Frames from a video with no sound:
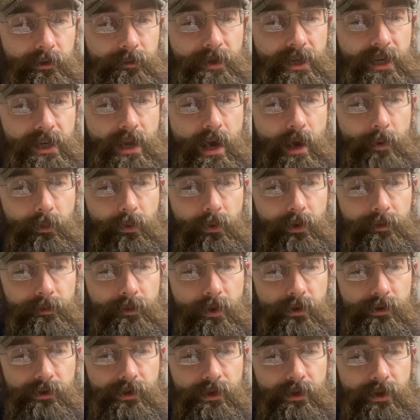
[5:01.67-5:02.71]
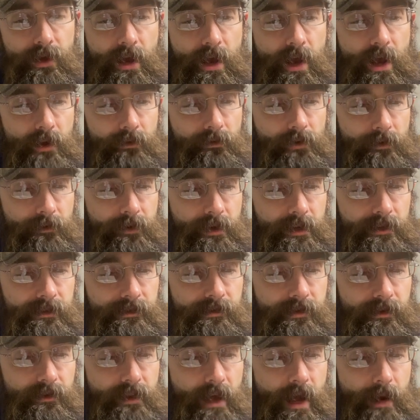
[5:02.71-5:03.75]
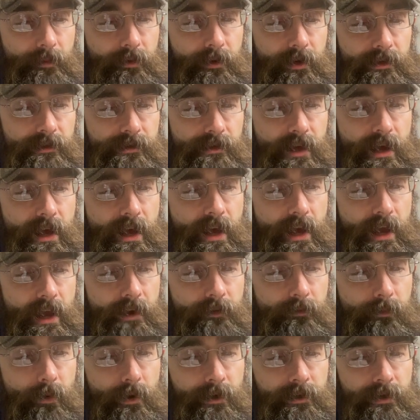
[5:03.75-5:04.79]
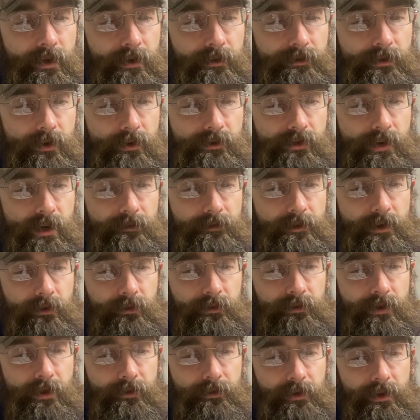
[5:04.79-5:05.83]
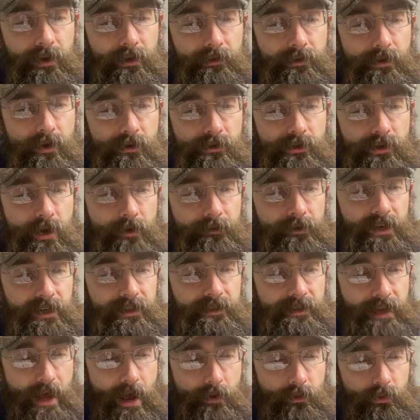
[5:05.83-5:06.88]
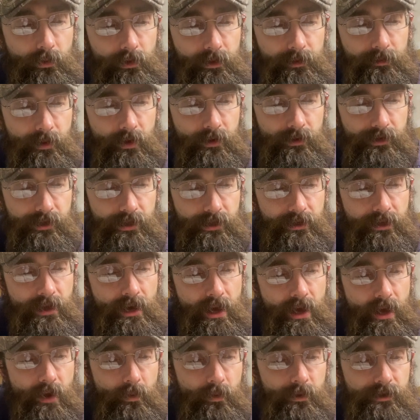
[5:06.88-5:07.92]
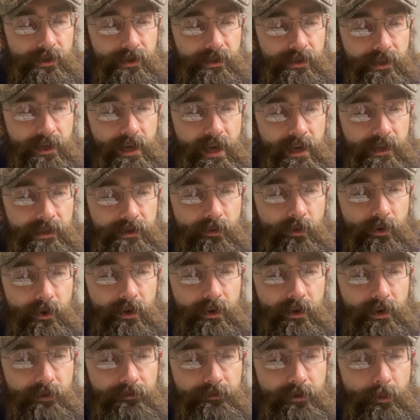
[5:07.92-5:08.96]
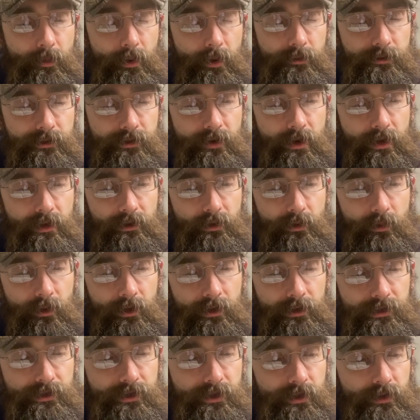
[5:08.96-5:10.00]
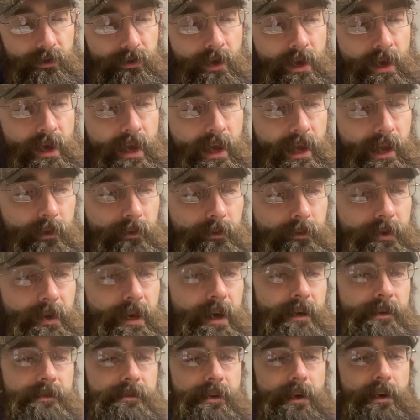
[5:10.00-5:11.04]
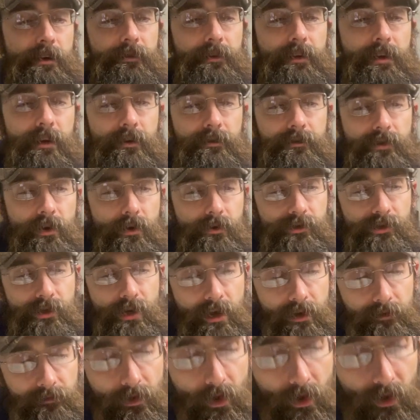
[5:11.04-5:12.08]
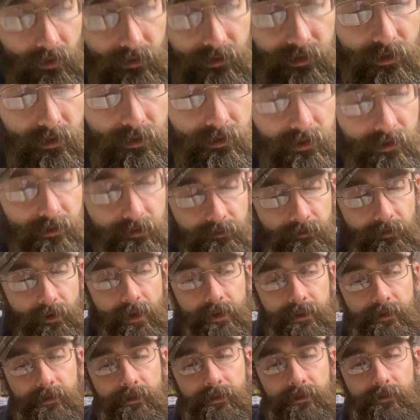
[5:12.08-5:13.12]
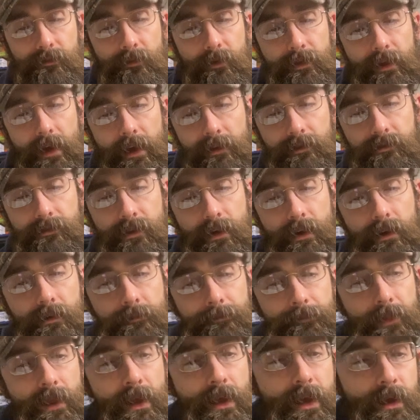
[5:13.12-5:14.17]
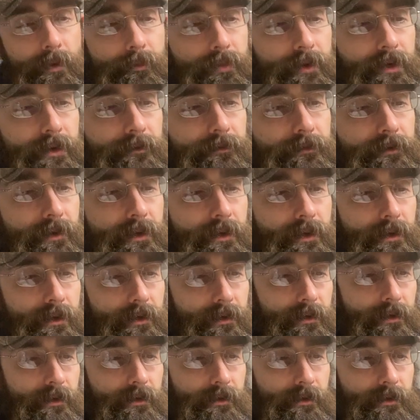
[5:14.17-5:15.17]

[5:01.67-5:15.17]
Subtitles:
in an upward motion. Rav Chisda elaborates, if one Ger Toshav killed another Ger Toshav in a downward motion, which is a case where if the perpetrator were a Jew, he would be exiled, the Ger Toshav also suffices with exile. But if the